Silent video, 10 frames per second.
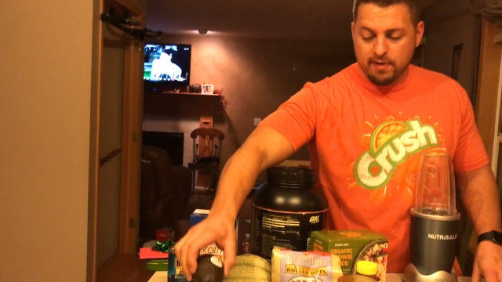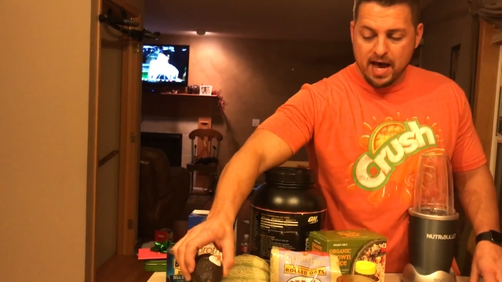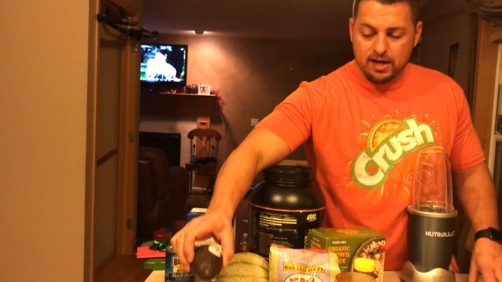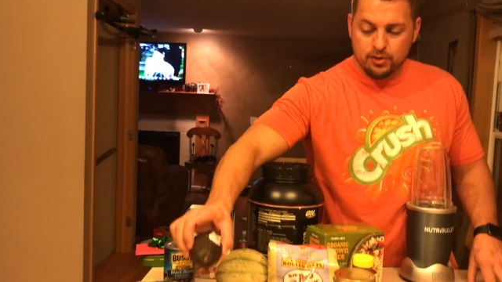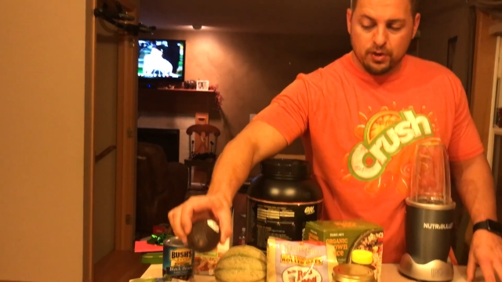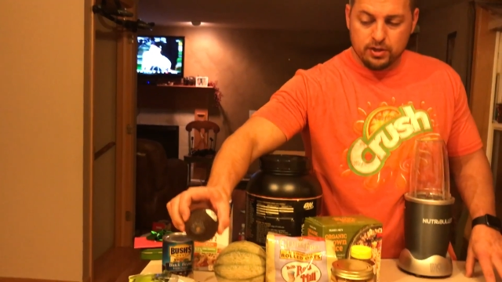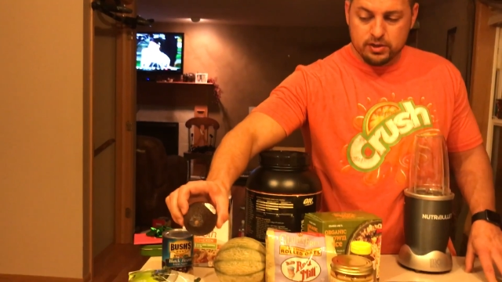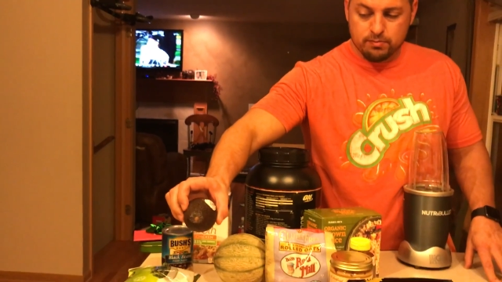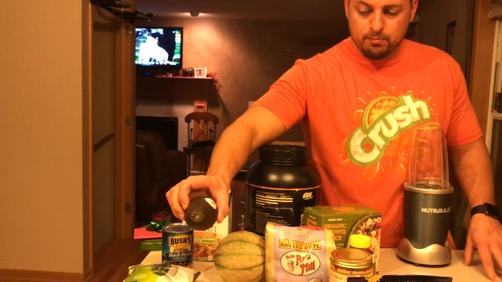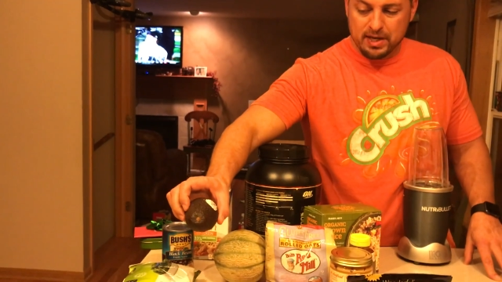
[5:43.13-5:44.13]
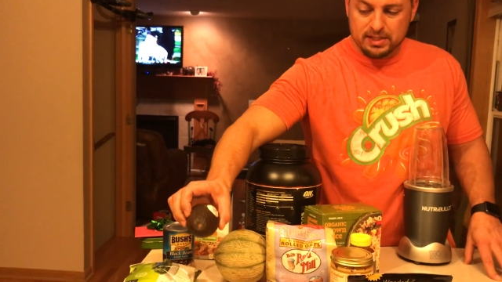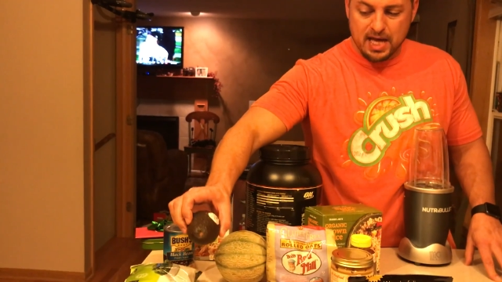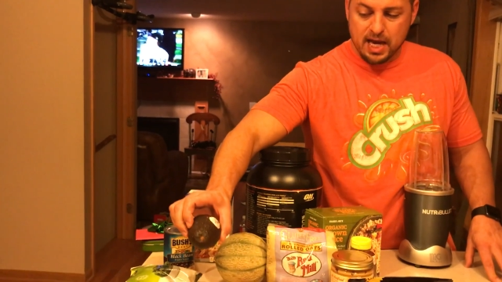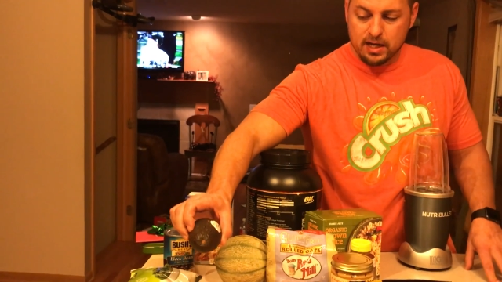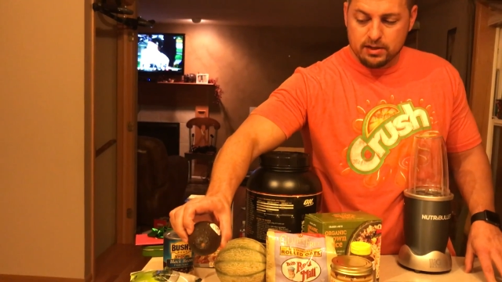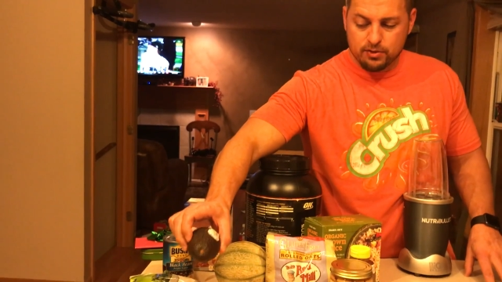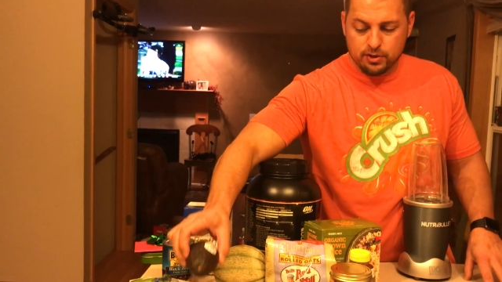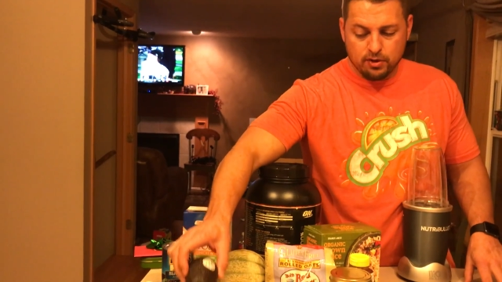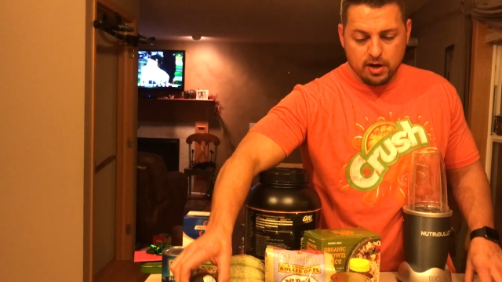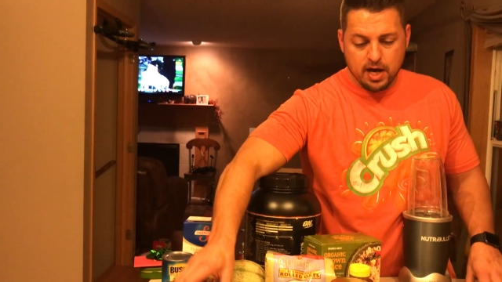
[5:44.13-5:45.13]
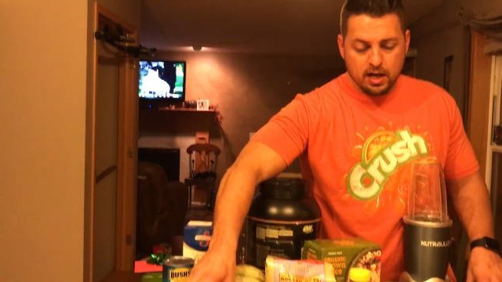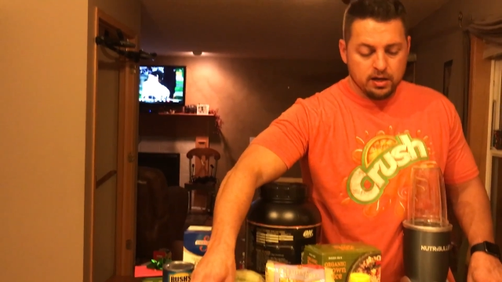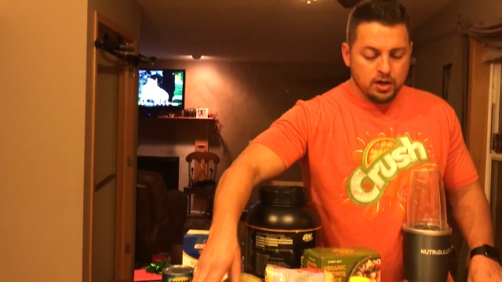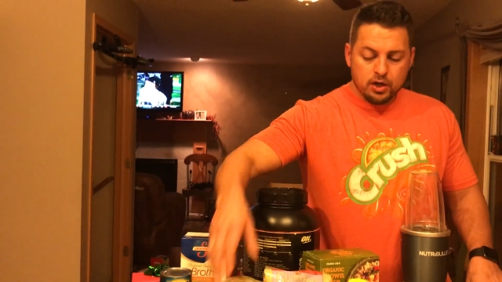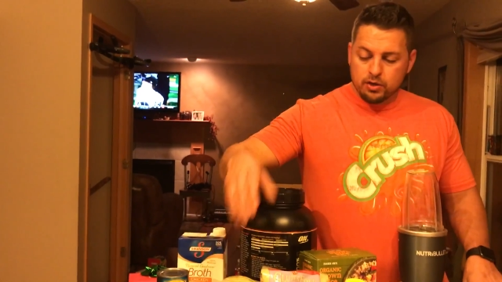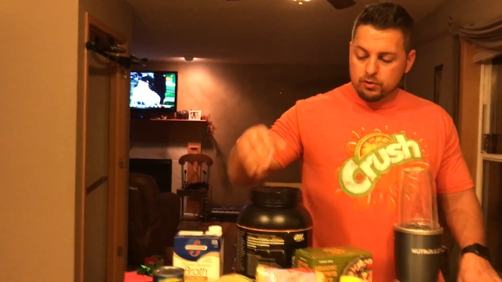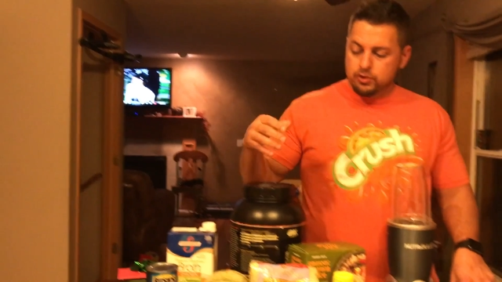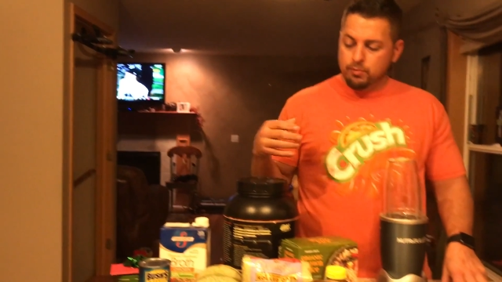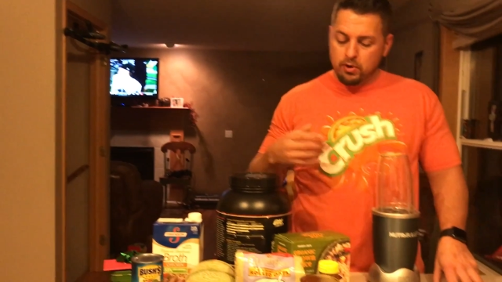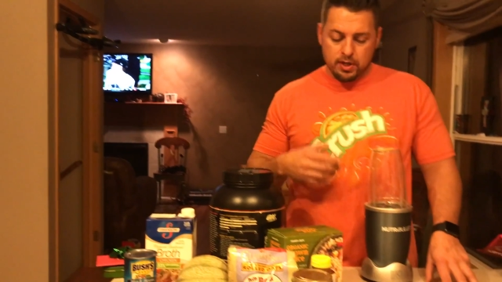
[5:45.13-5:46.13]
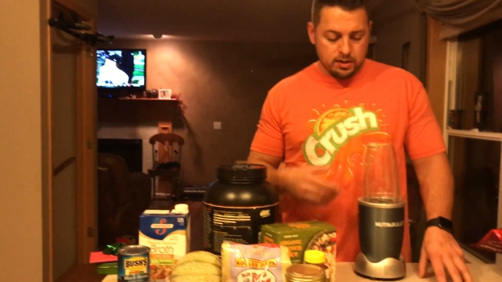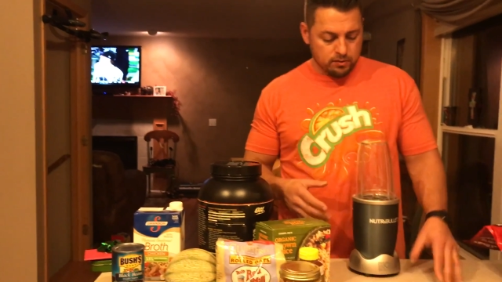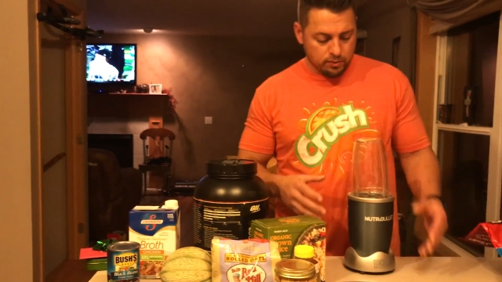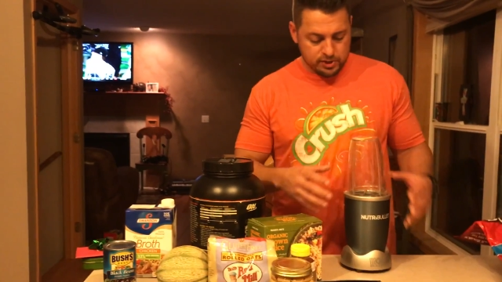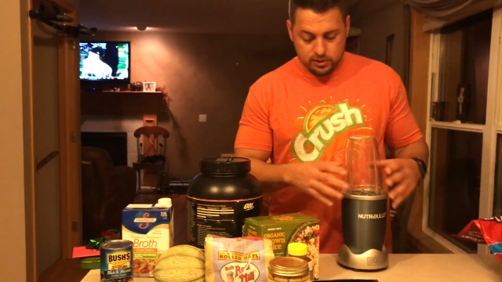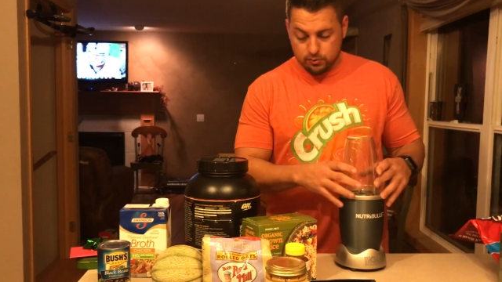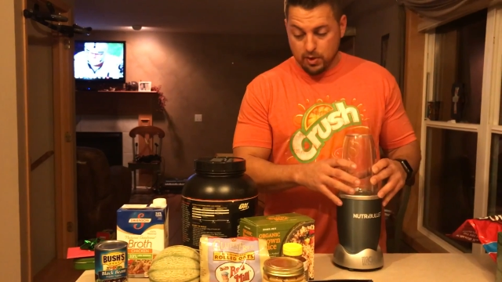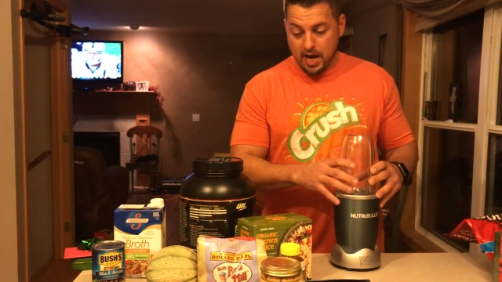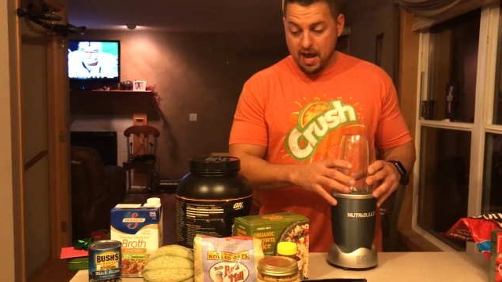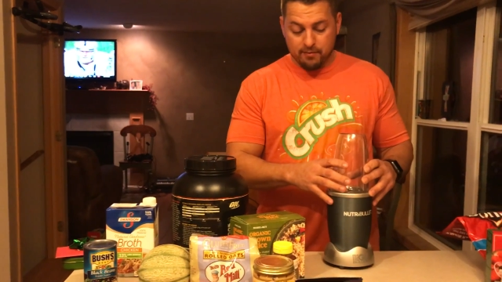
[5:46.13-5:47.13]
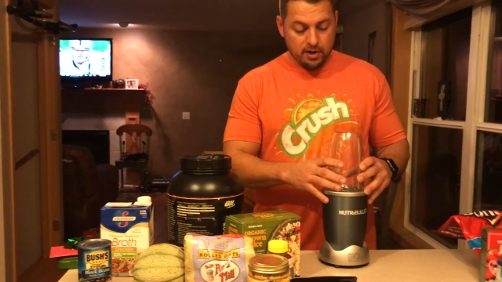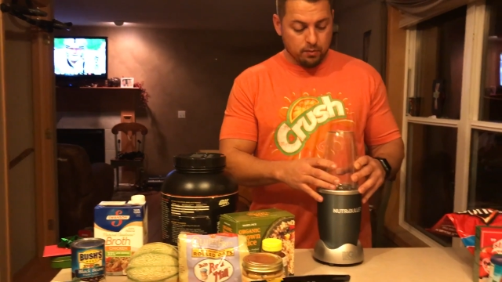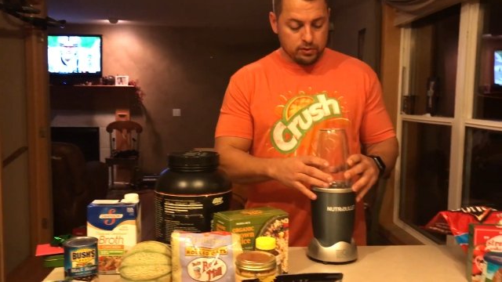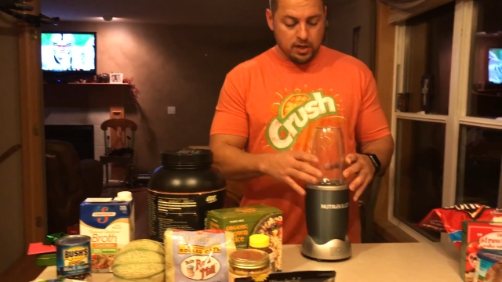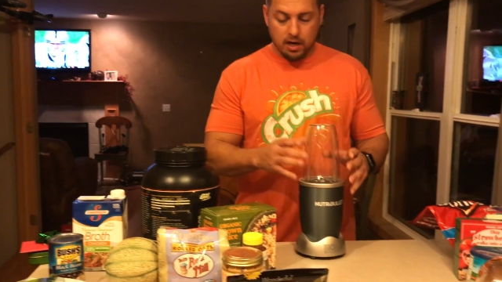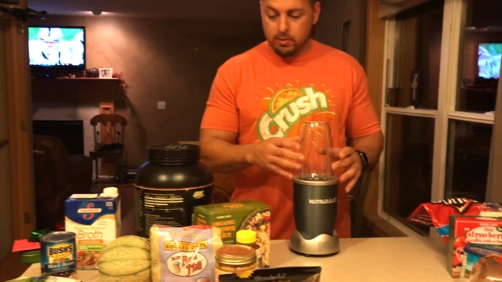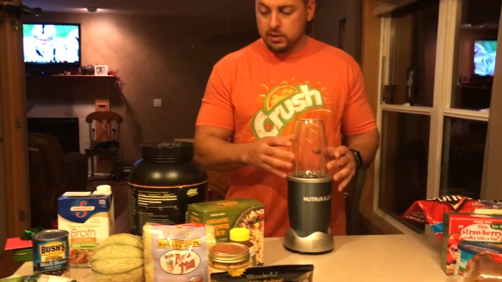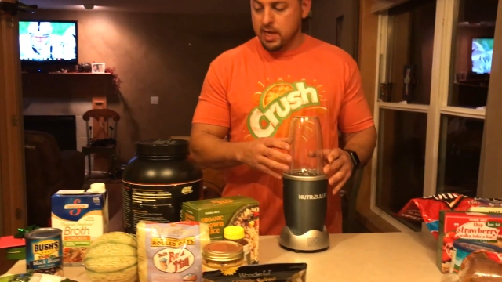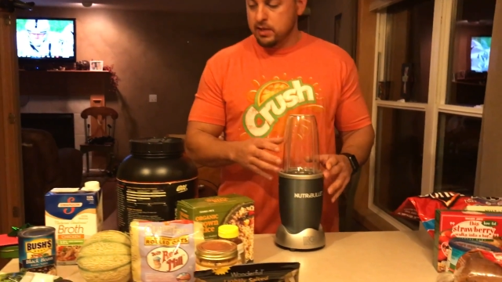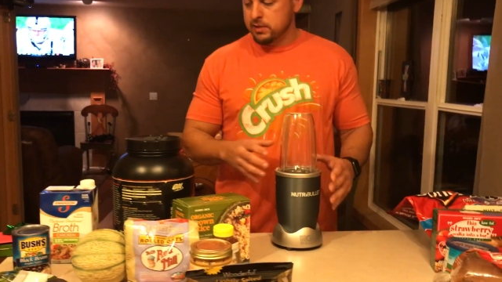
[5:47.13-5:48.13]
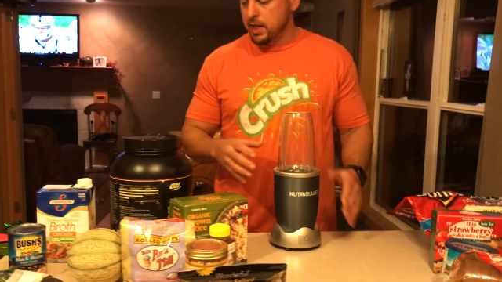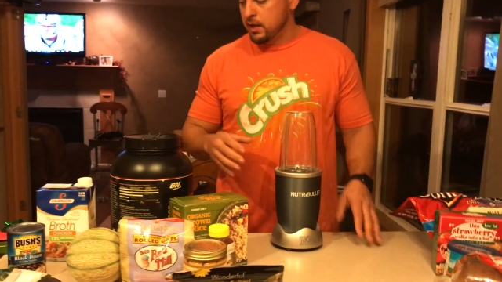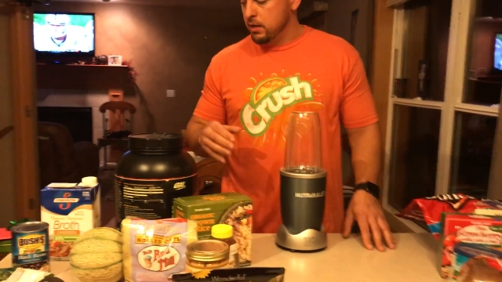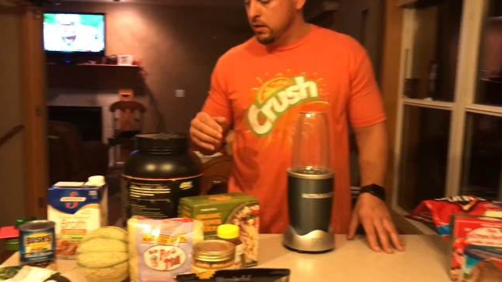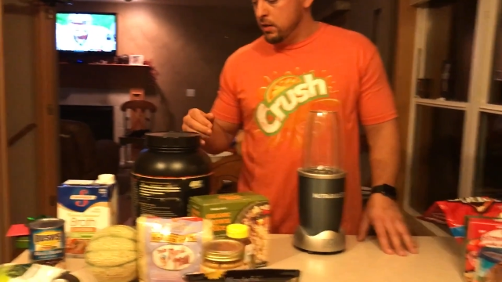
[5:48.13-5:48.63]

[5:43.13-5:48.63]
fat, and you can just mix that into your NutriBullet, which is what I have here, and we'll talk about that in a second.